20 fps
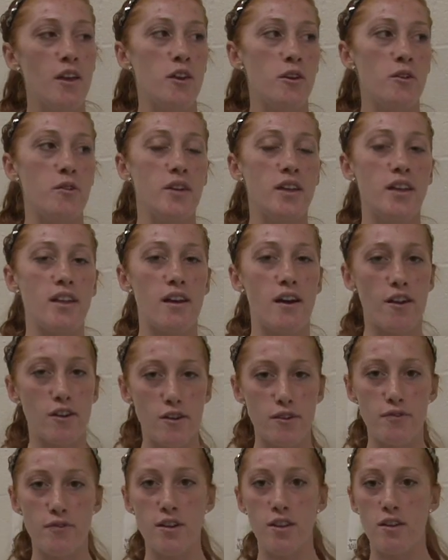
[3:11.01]
You need a
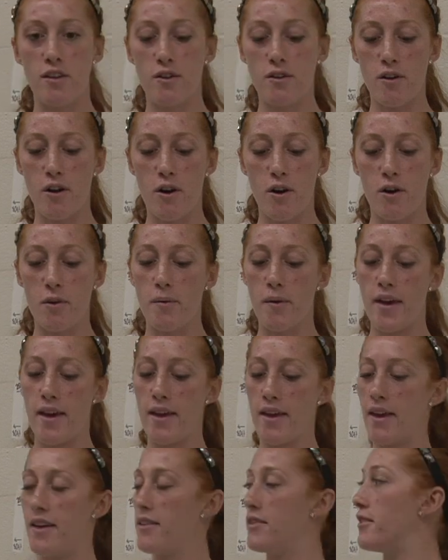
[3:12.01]
100-foot long
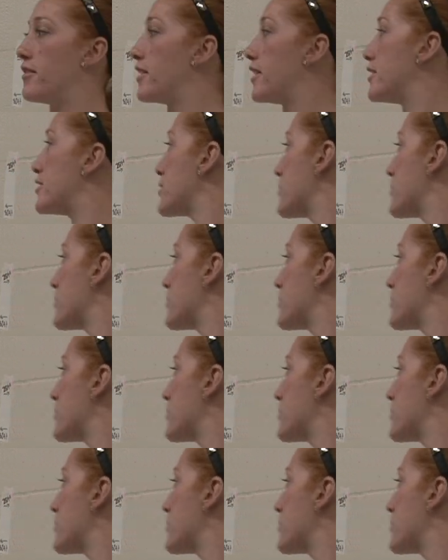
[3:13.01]
hallway, and you need